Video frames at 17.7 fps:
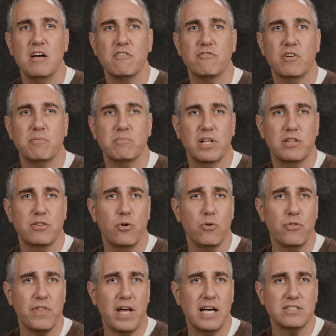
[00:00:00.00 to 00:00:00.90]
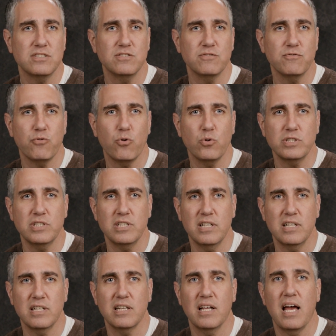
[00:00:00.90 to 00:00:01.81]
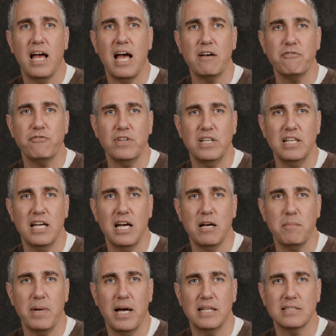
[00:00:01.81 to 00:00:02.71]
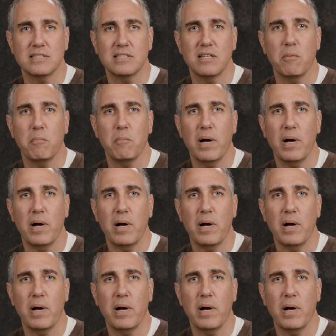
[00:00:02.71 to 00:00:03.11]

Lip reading: from the 2014 FEMS